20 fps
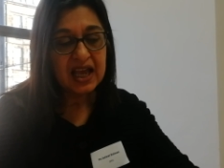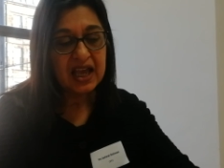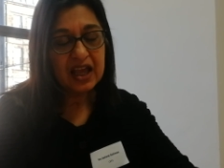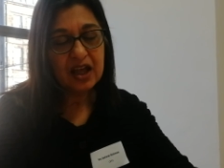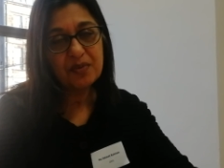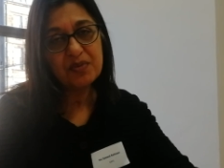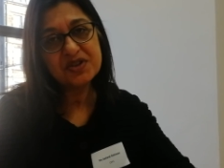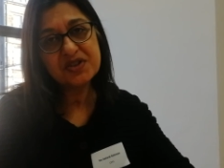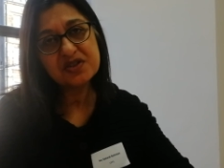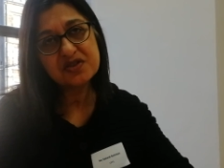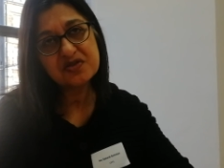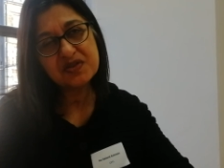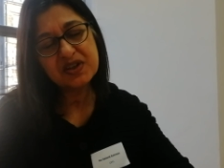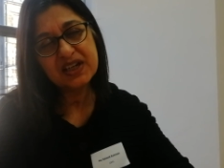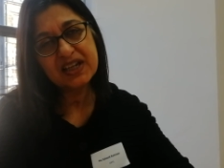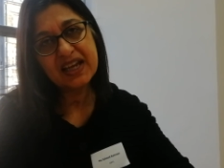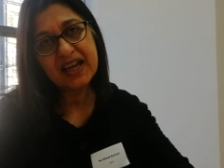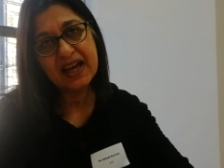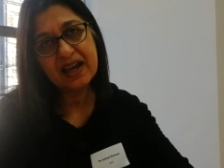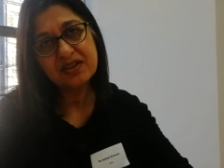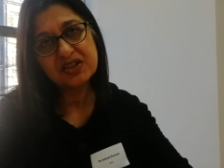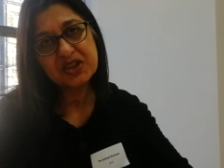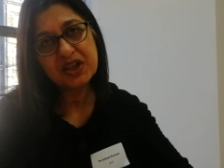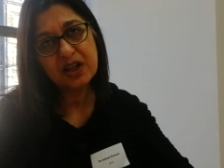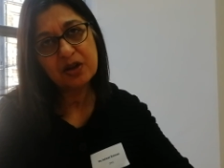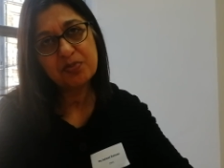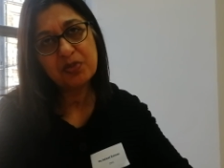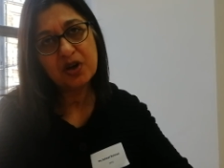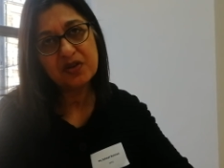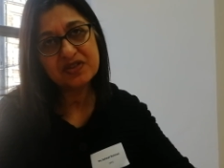and which is really how
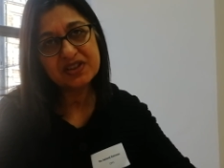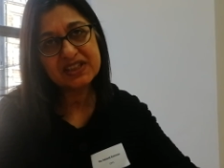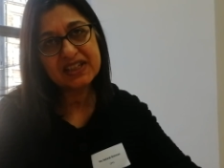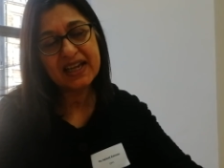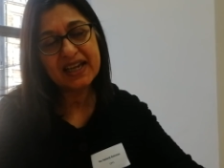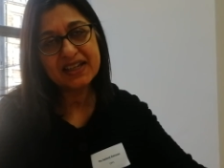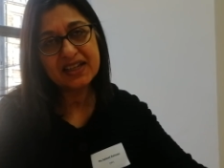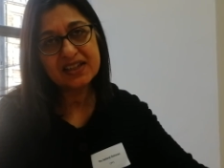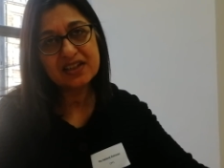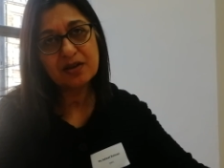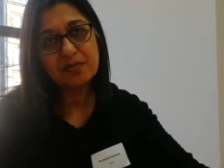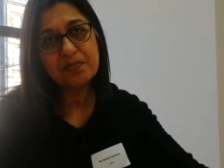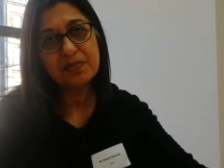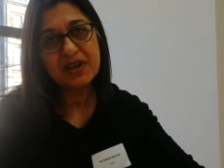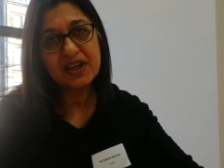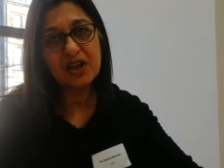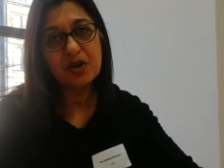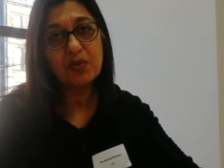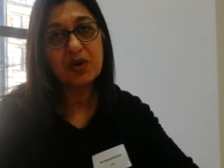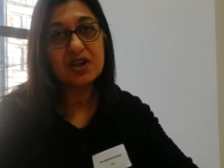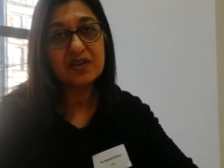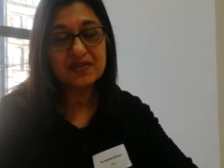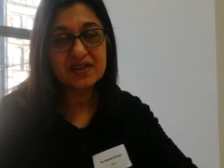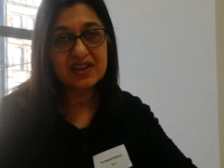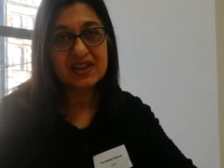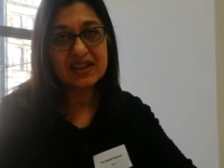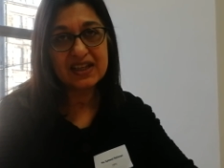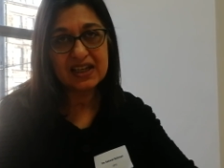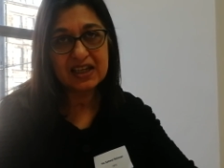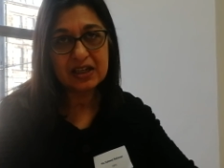child poverty ended up being one of the
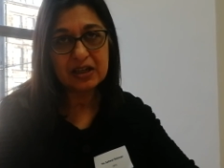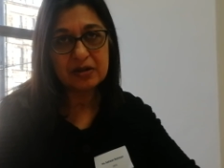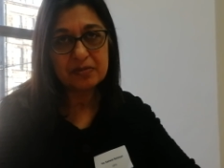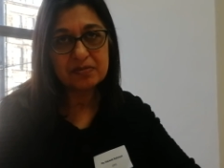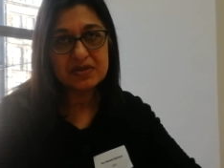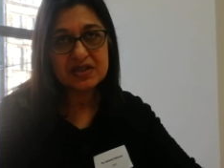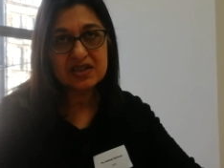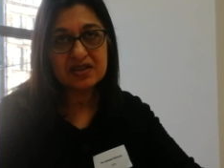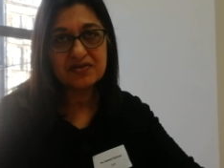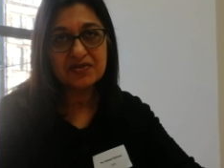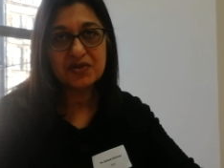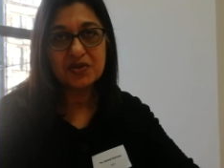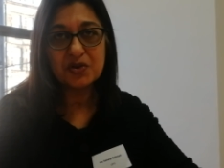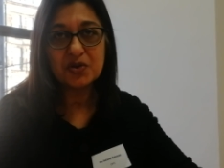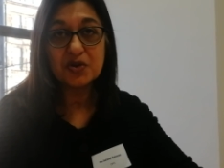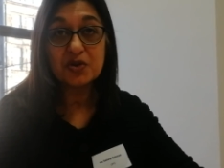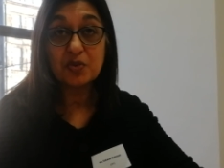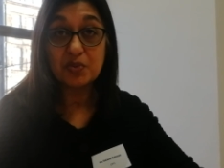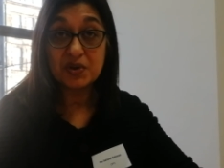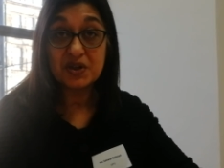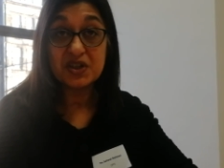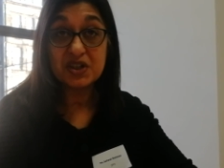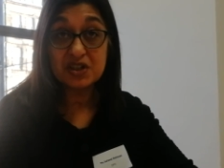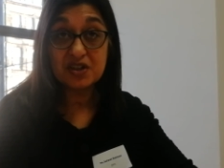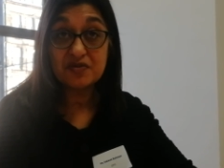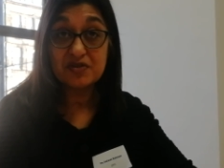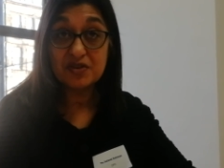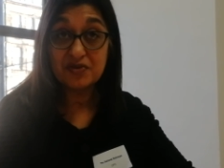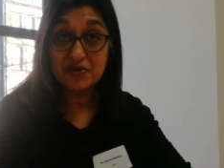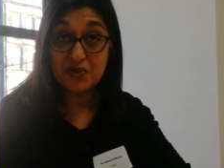themes for the work
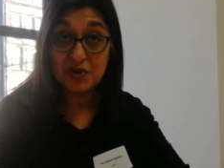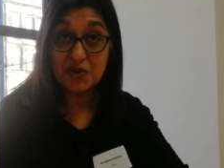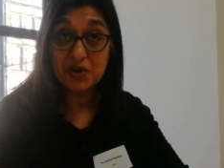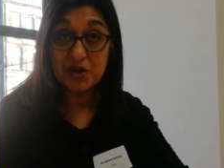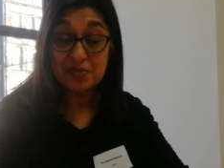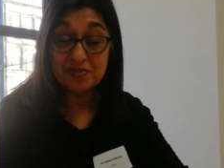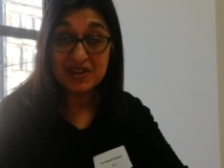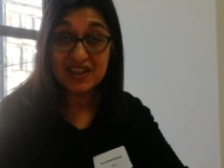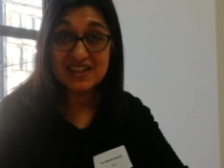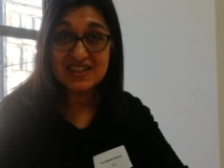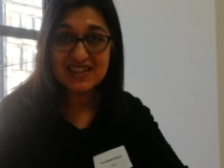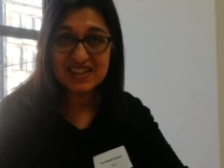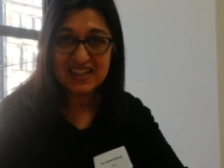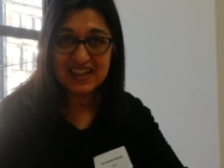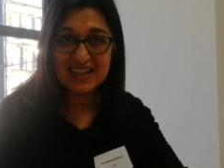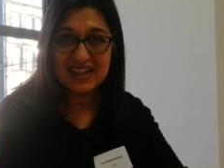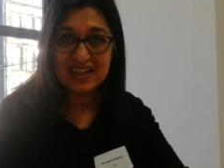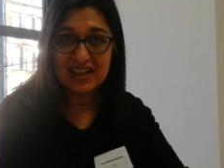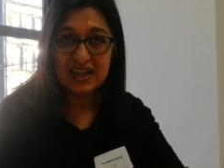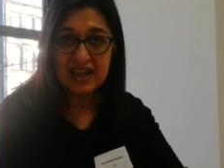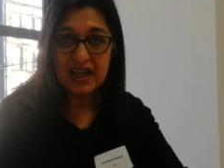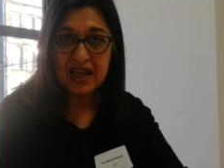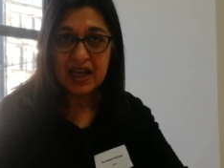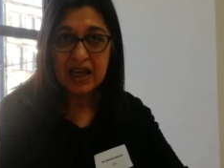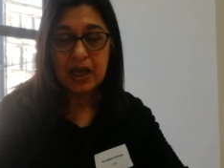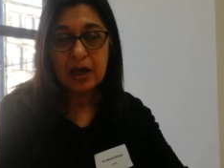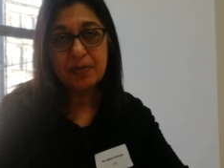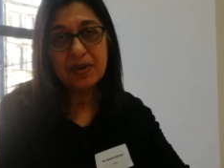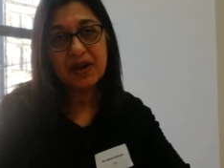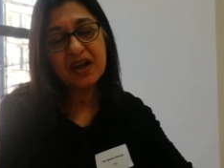of the forum this year,
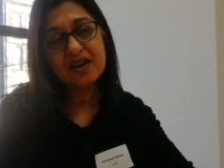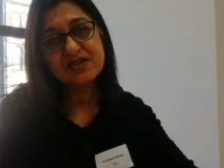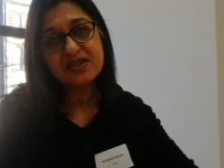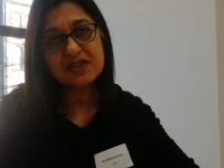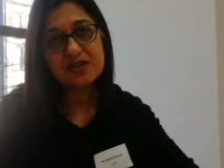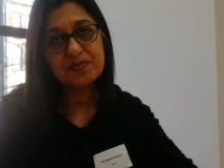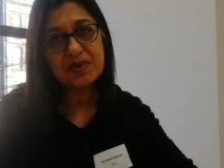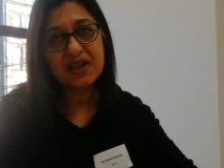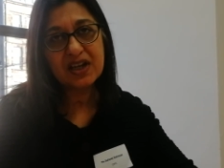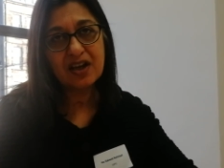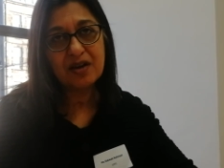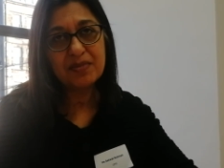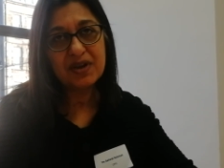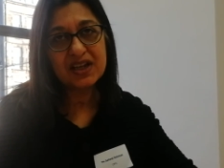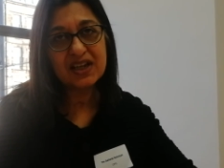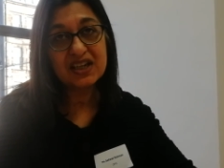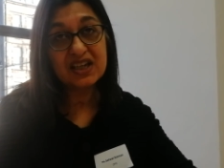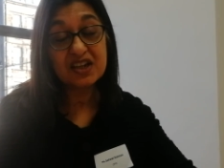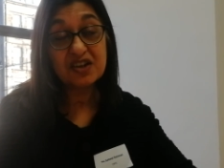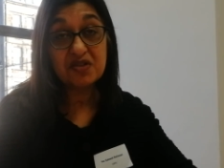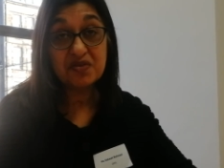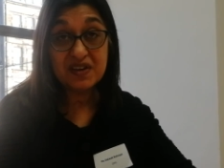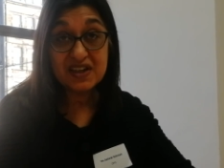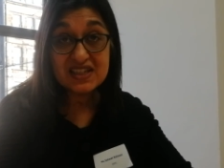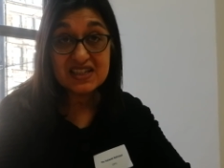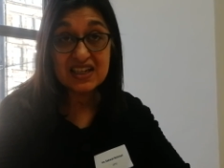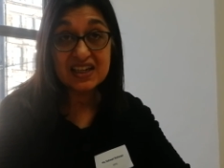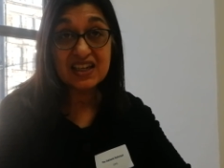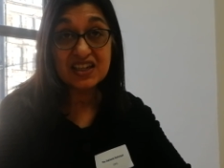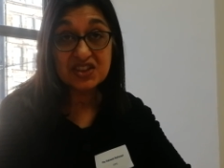because it's becoming an
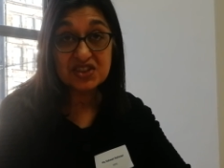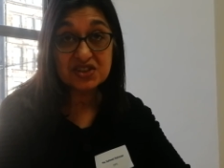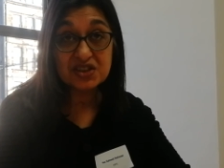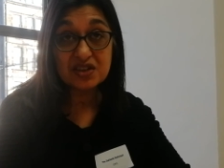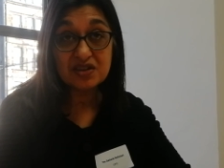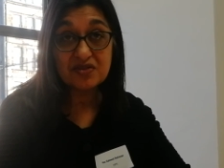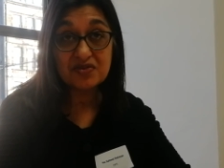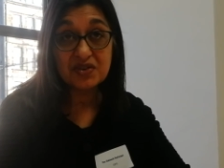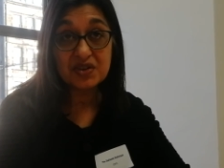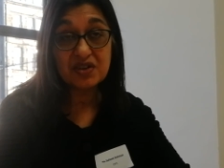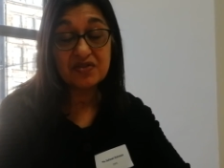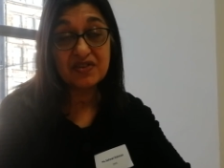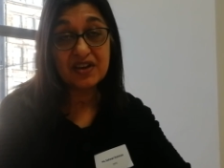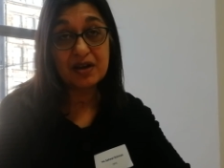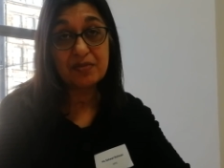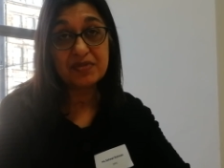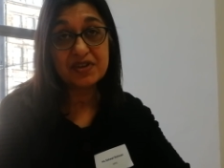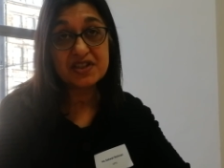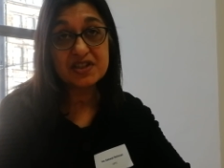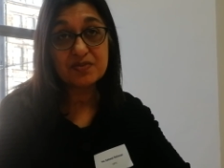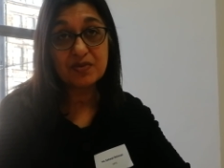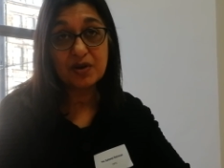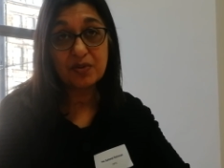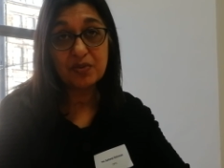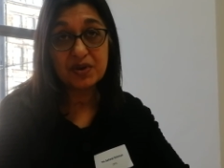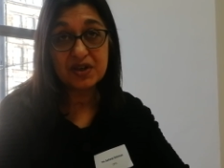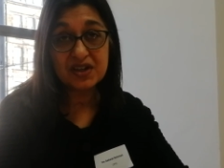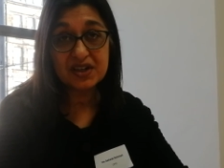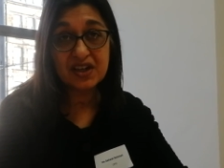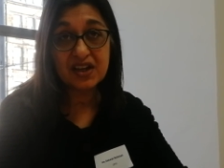increasing issue for the families we're
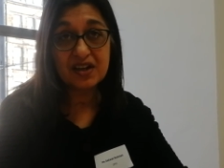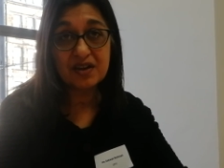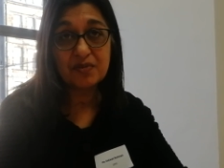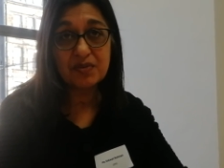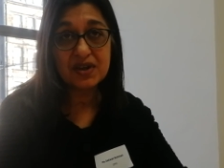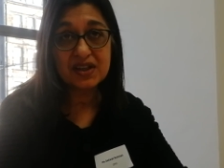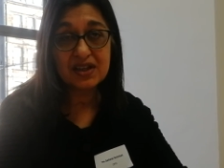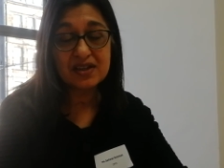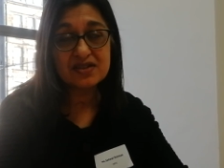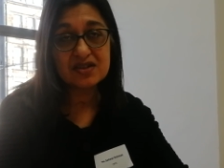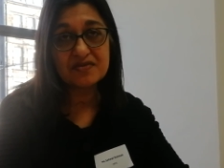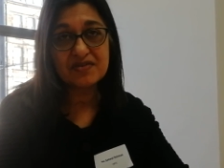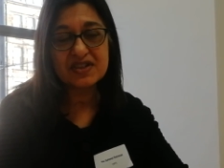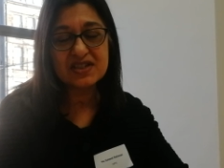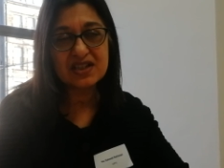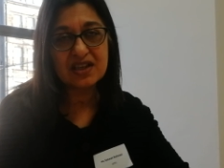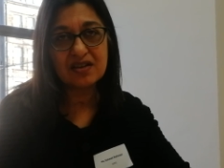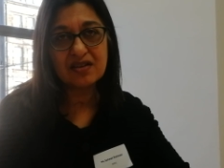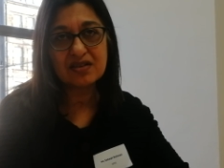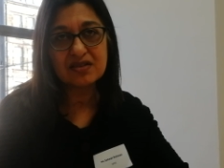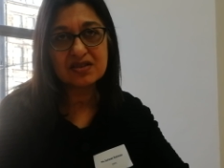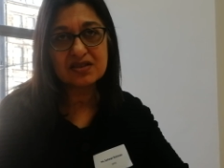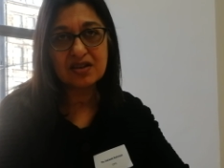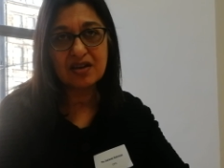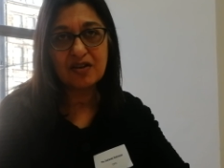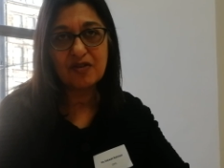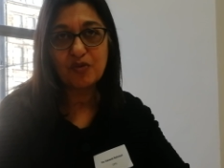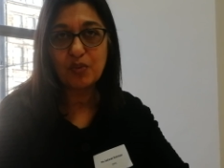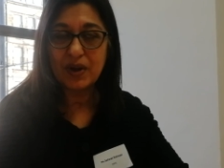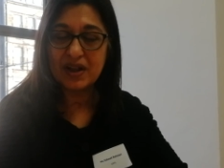working with as a result
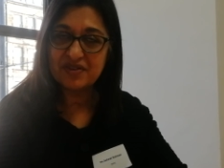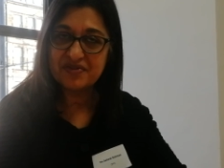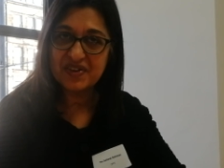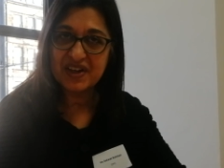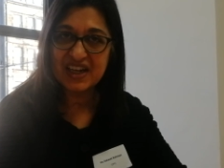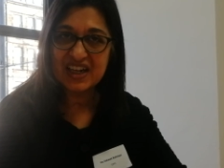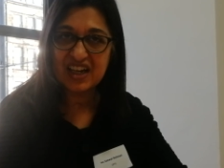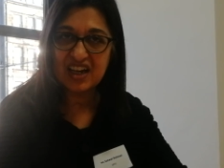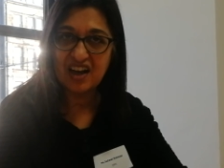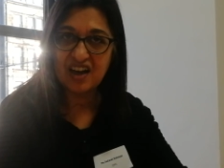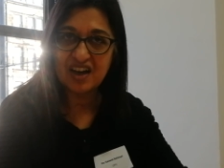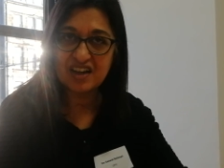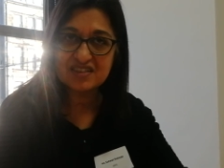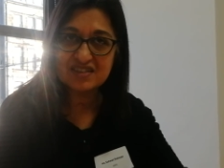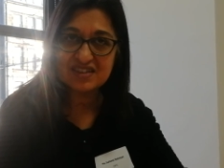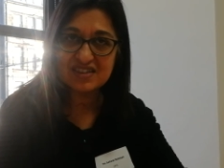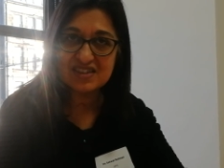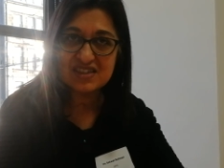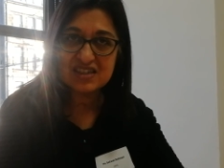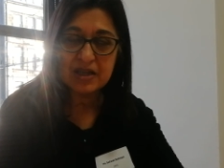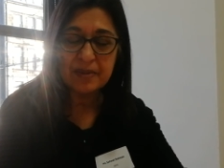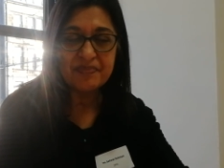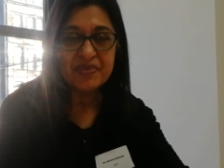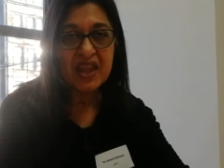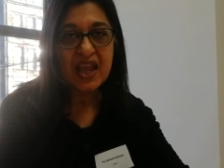of welfare cuts